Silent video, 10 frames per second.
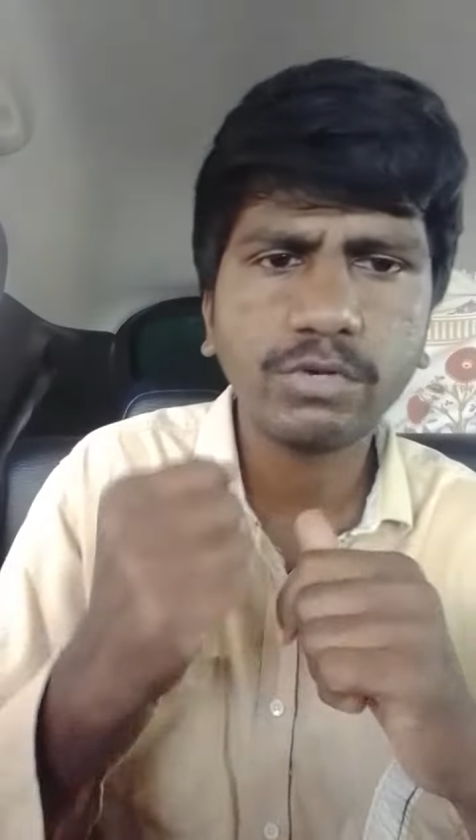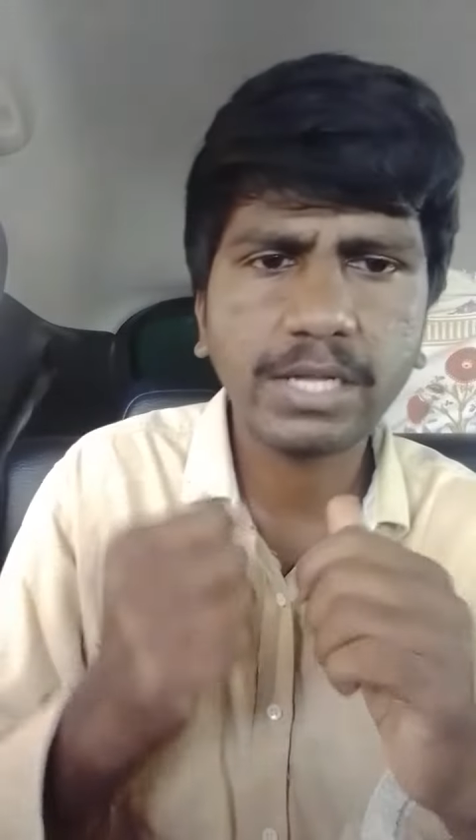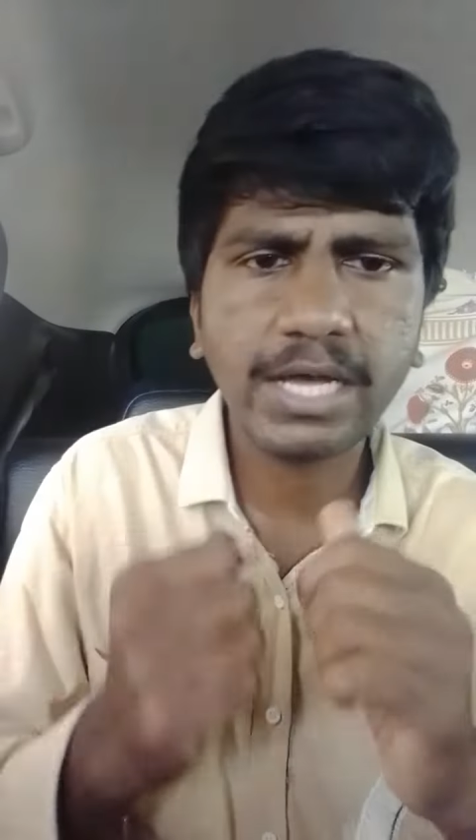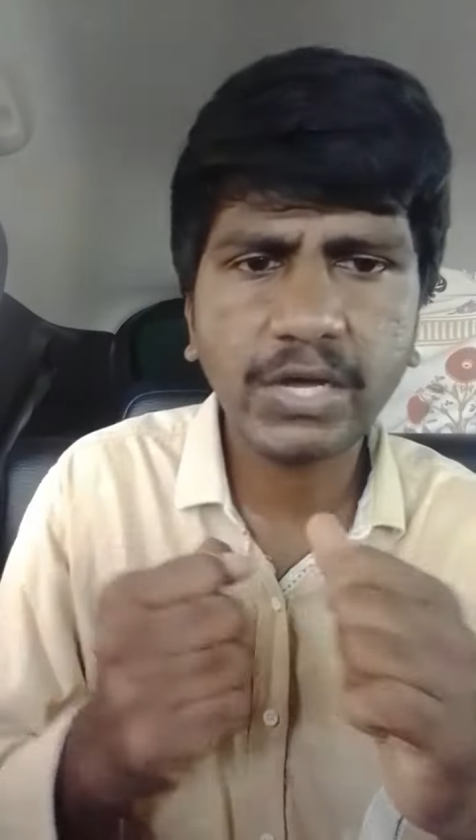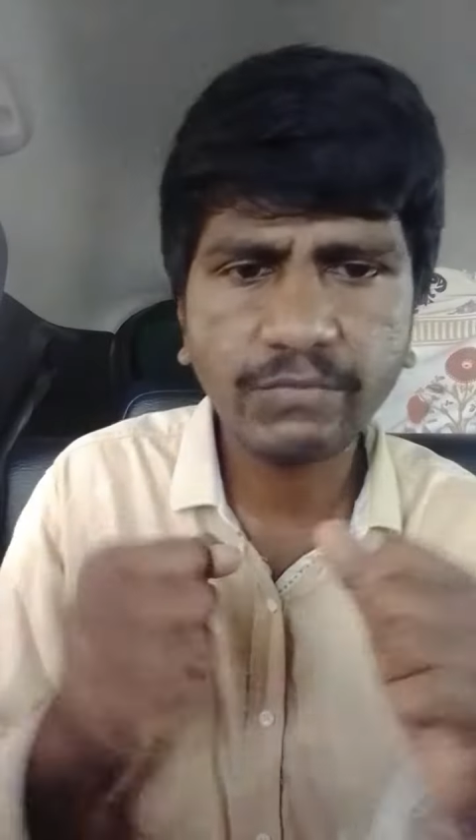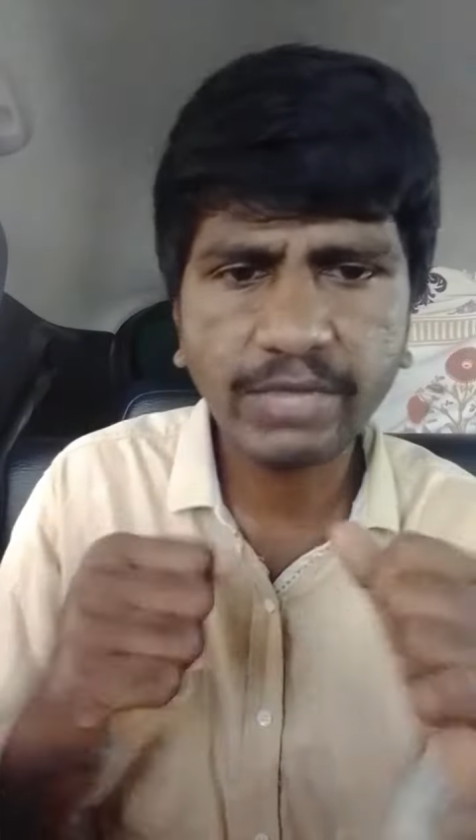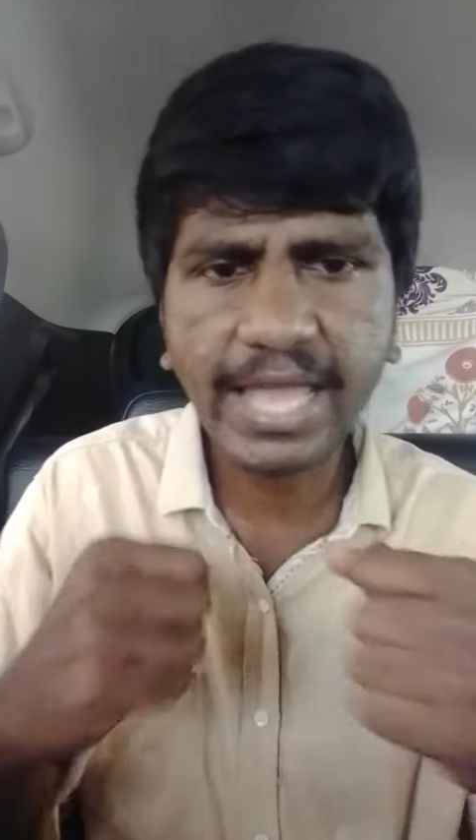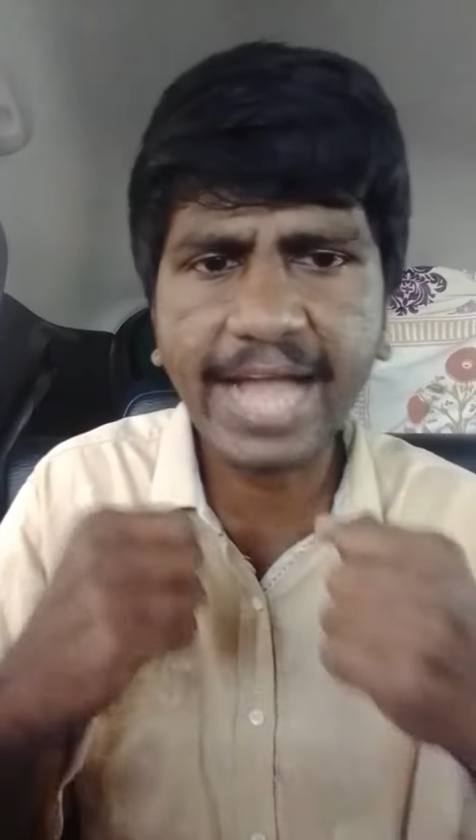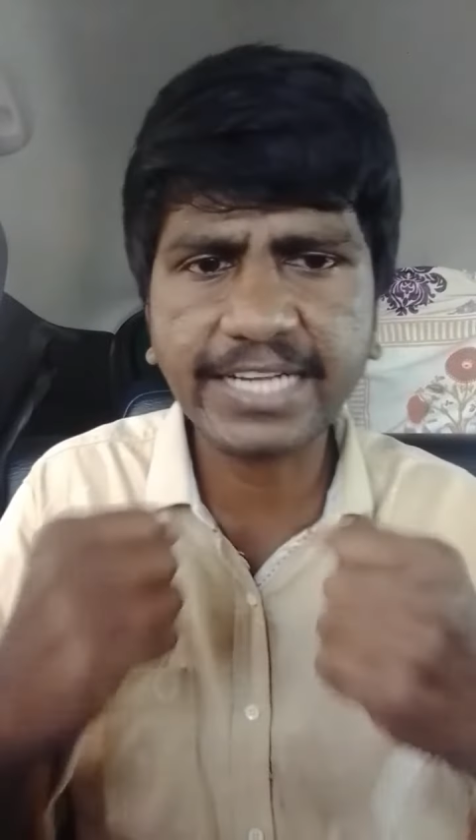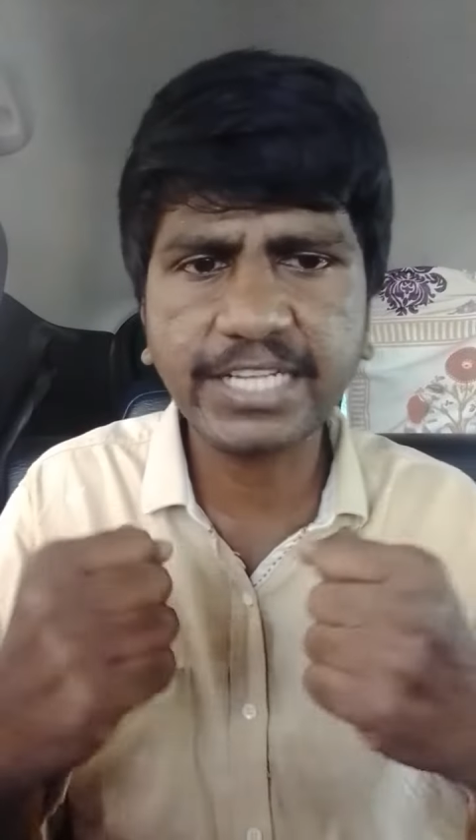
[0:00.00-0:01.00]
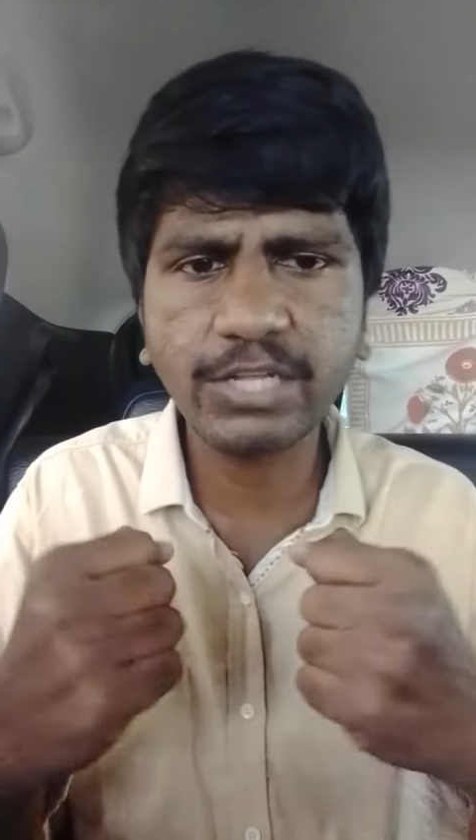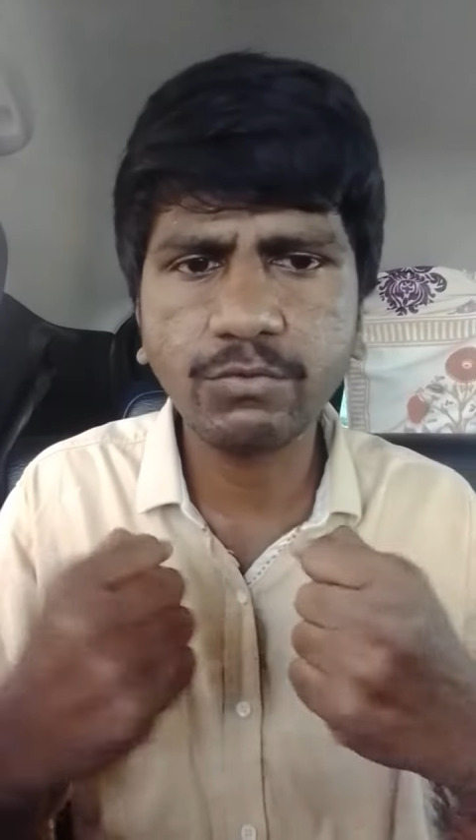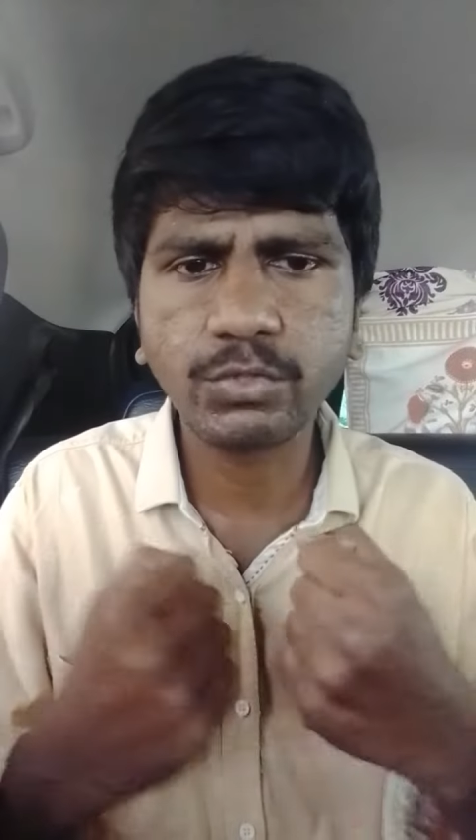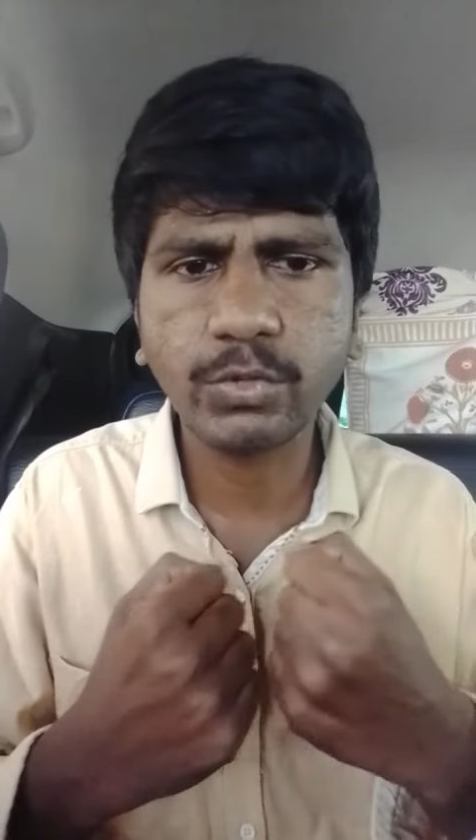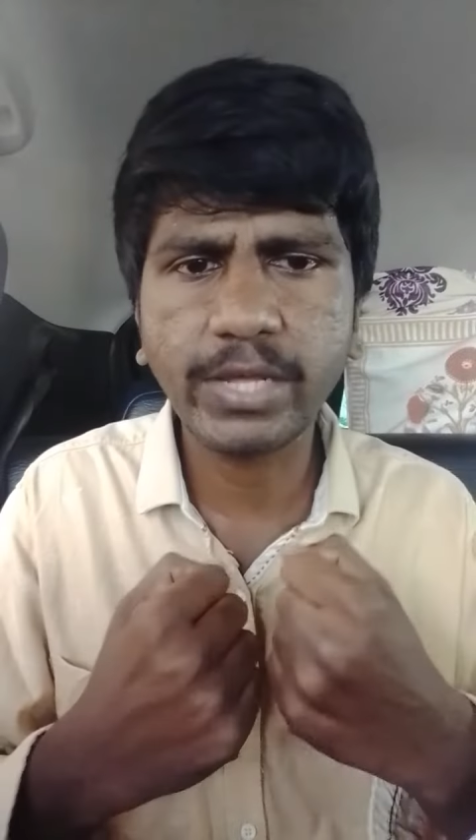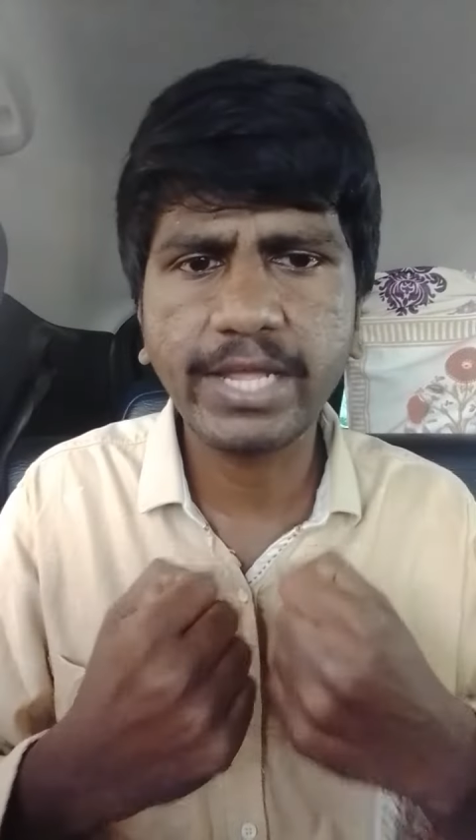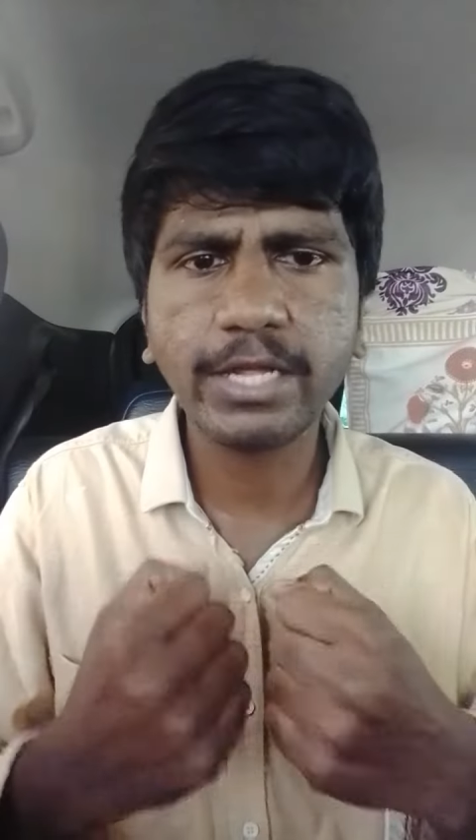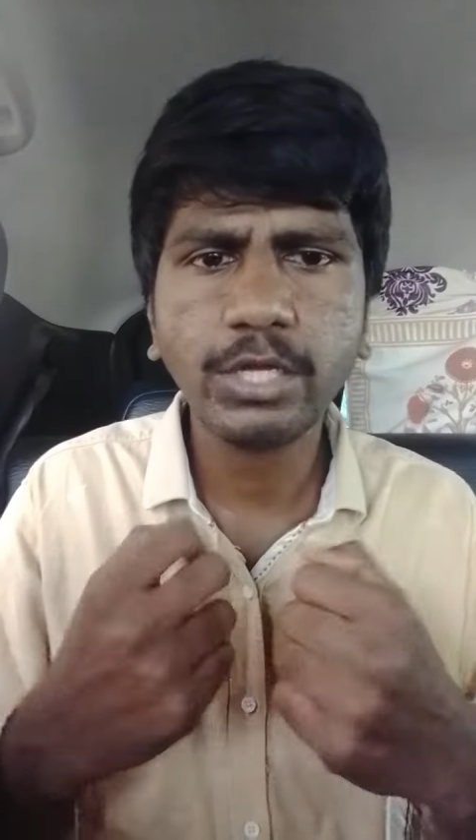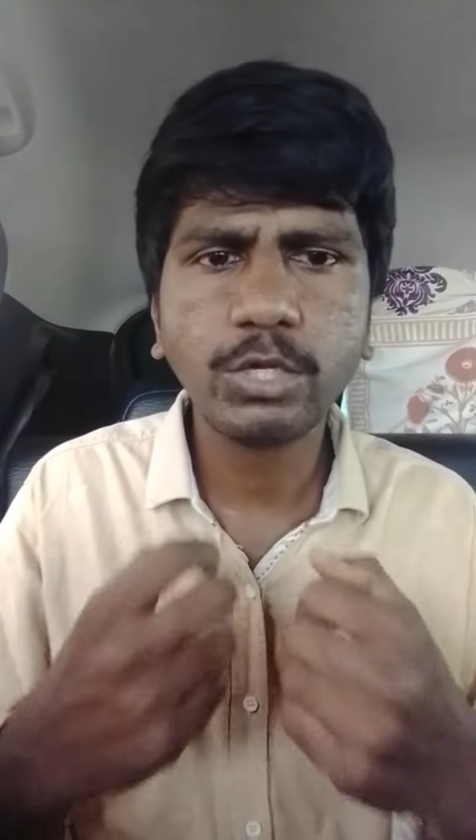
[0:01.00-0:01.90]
uh, very active today.